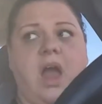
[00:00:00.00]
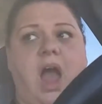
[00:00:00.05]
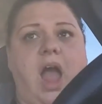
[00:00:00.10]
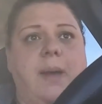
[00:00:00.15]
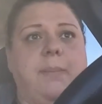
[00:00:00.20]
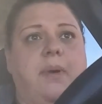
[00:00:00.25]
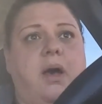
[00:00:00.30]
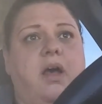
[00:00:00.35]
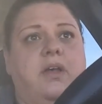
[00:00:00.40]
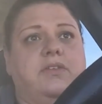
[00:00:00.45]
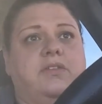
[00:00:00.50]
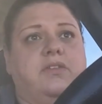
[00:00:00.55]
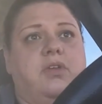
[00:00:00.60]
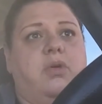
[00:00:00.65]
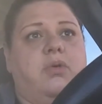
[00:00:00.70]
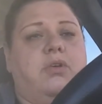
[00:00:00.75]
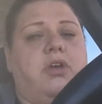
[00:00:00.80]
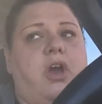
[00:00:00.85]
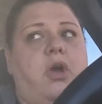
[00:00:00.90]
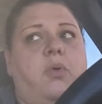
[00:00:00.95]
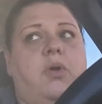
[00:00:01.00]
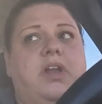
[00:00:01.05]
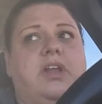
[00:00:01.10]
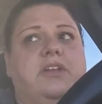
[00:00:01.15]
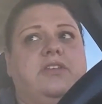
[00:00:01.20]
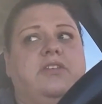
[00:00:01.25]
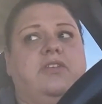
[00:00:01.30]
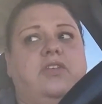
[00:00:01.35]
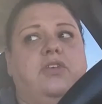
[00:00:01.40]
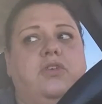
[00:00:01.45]
I'm also
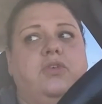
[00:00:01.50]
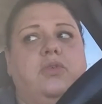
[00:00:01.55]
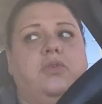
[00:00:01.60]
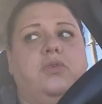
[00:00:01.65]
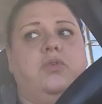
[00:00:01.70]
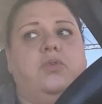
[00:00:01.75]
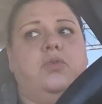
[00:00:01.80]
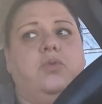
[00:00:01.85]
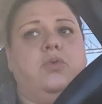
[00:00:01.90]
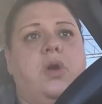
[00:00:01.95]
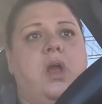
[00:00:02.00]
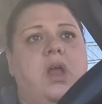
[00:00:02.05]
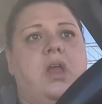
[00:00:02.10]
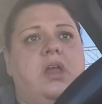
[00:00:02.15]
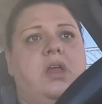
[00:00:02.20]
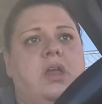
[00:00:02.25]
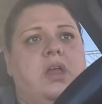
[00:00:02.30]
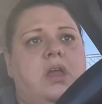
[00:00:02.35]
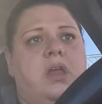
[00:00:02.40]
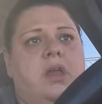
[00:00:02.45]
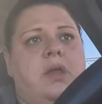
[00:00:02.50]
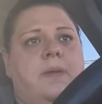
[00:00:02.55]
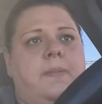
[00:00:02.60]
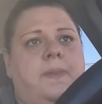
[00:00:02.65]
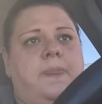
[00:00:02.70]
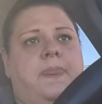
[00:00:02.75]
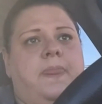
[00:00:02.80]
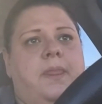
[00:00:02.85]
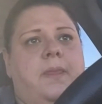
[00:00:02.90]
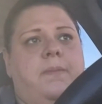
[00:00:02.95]
going to
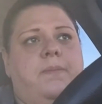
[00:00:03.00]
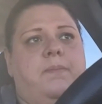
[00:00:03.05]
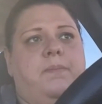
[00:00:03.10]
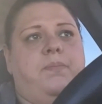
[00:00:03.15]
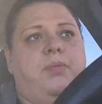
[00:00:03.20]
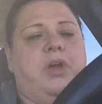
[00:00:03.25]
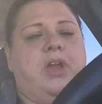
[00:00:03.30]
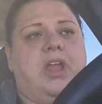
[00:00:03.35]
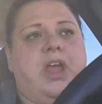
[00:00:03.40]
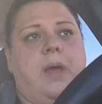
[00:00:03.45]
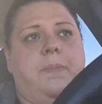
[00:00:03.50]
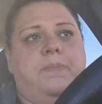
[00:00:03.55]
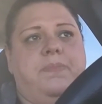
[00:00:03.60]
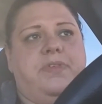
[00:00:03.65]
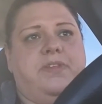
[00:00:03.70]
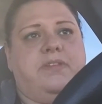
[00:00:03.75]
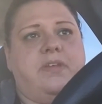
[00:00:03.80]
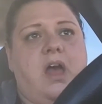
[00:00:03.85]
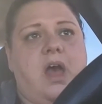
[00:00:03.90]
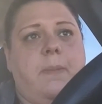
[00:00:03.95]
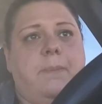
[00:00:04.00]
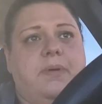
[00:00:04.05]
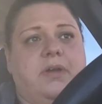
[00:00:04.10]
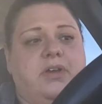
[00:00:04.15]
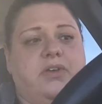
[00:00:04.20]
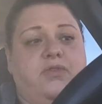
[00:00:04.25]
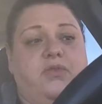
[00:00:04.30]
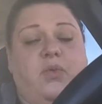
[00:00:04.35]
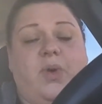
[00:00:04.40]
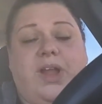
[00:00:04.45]
bring up the
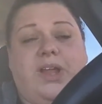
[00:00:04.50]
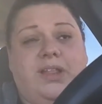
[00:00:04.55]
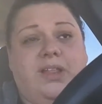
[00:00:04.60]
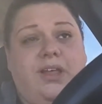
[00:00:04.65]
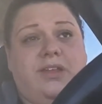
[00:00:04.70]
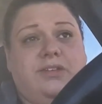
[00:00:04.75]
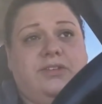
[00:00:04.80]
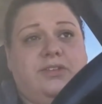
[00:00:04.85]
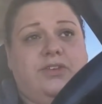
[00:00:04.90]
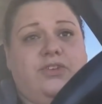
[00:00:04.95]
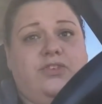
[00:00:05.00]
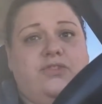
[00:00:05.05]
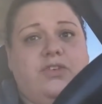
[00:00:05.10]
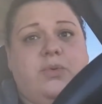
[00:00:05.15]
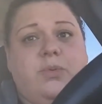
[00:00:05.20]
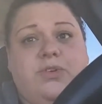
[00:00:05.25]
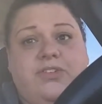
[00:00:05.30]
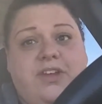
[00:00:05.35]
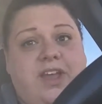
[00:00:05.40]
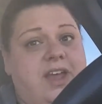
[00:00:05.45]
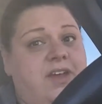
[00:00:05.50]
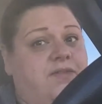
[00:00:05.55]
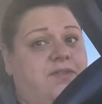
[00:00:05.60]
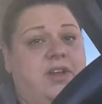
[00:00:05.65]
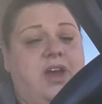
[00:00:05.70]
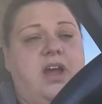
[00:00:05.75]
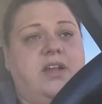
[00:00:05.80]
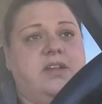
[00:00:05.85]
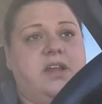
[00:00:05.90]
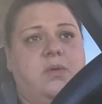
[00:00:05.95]
topic of weight loss surgery, which I have
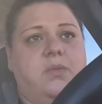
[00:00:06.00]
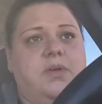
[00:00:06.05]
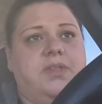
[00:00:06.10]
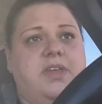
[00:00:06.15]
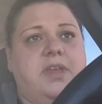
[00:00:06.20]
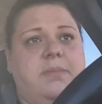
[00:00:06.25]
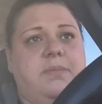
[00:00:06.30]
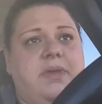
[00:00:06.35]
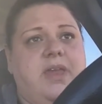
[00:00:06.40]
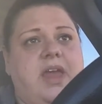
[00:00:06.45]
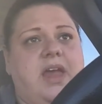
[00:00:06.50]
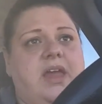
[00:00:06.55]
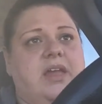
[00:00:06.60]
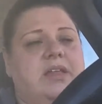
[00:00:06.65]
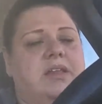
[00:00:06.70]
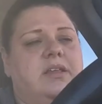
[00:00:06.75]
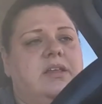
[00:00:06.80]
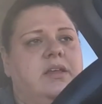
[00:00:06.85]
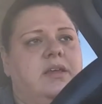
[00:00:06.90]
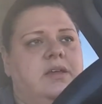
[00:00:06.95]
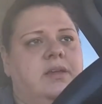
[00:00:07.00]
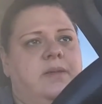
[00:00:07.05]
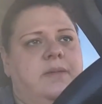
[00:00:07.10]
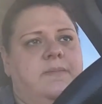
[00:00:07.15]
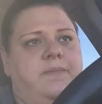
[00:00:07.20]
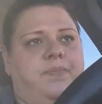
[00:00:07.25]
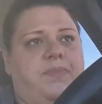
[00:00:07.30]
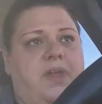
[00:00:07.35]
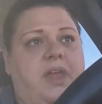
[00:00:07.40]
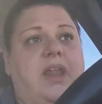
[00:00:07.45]
not done with him yet,
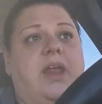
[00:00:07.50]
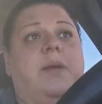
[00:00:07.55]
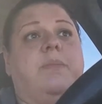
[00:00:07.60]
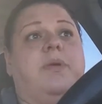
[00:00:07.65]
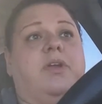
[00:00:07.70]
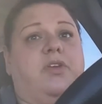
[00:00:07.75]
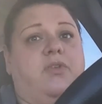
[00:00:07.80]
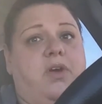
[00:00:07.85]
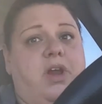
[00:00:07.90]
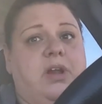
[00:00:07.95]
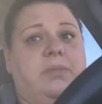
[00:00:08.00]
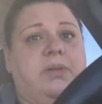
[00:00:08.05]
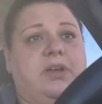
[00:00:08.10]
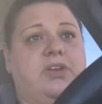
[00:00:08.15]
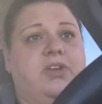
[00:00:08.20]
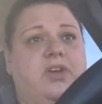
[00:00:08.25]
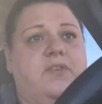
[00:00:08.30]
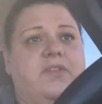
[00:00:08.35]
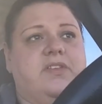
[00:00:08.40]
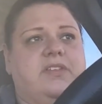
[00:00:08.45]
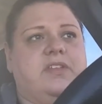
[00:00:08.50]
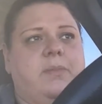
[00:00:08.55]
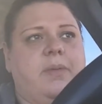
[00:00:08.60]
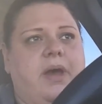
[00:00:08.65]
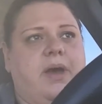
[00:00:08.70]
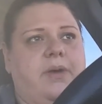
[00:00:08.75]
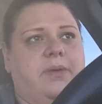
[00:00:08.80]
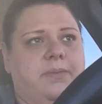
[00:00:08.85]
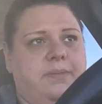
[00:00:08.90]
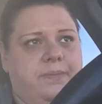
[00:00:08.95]
and I'm incredibly nervous
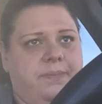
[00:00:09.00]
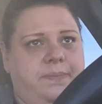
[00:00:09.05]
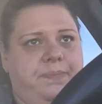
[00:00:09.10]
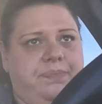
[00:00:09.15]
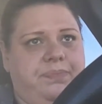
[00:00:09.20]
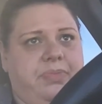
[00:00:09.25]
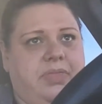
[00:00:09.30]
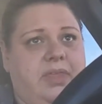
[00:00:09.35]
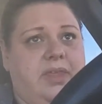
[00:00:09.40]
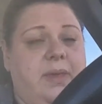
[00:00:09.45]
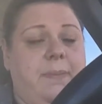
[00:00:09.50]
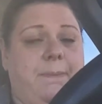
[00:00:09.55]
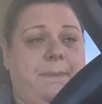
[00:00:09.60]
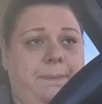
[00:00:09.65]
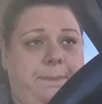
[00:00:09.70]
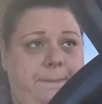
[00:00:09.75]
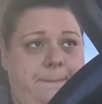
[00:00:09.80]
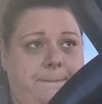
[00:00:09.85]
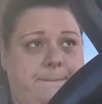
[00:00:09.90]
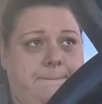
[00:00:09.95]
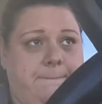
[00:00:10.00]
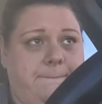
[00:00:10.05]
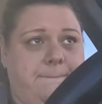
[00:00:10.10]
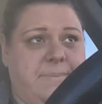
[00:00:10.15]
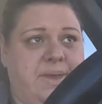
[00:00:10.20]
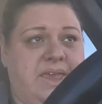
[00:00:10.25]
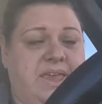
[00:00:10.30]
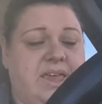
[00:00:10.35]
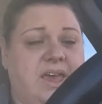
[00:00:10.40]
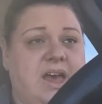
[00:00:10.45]
about,
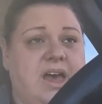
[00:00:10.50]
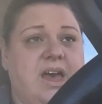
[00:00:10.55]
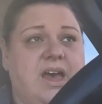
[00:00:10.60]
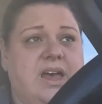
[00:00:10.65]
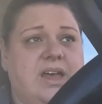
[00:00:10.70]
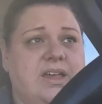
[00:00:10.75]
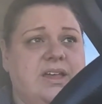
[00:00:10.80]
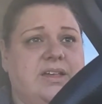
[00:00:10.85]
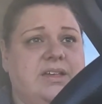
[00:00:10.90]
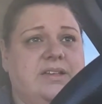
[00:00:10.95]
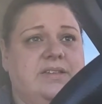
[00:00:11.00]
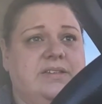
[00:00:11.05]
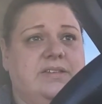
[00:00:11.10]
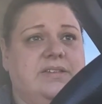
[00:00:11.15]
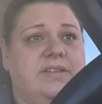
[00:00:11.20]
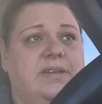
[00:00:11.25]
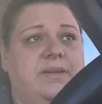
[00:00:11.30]
because